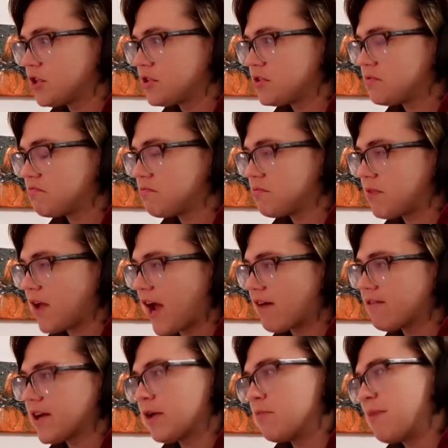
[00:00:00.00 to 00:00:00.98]
just
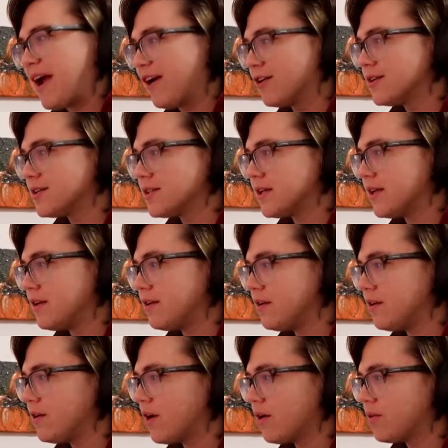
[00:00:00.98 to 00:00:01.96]
have a
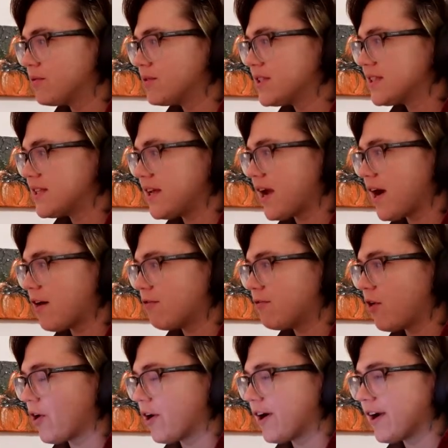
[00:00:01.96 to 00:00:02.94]
comparison, to see how
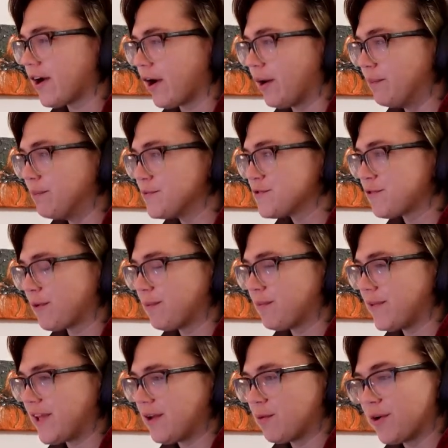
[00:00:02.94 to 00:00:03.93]
far it comes
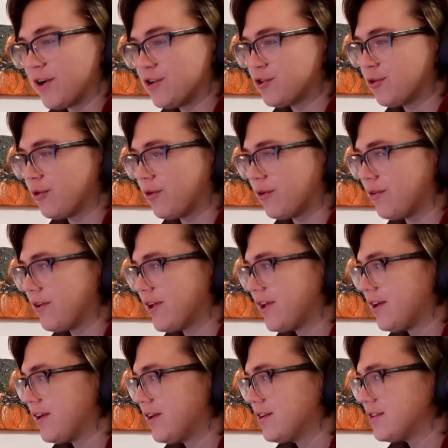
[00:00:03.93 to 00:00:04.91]
from the original
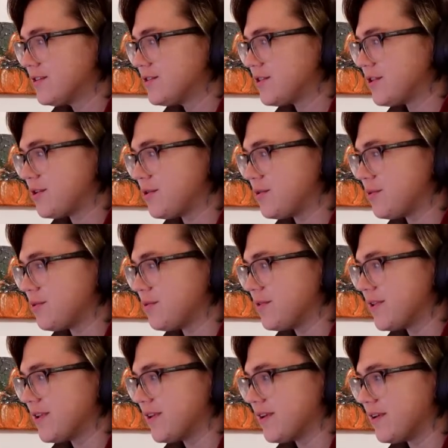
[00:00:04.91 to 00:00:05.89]
to
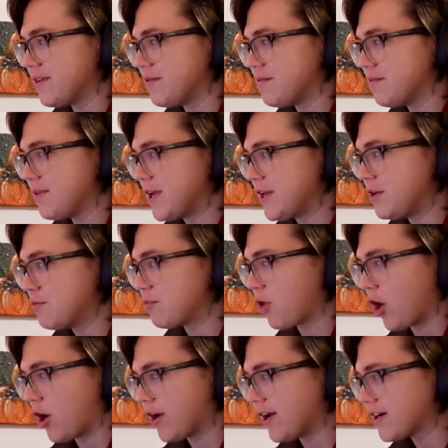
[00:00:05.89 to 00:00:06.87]
the end
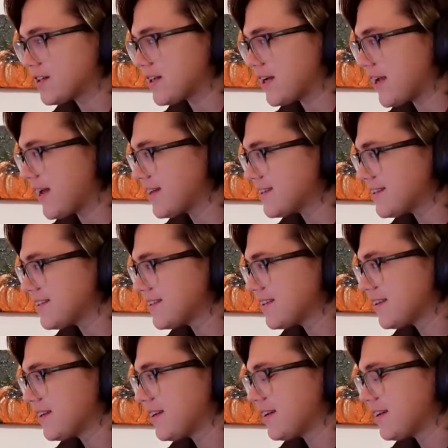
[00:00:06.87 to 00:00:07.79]
product, I guess.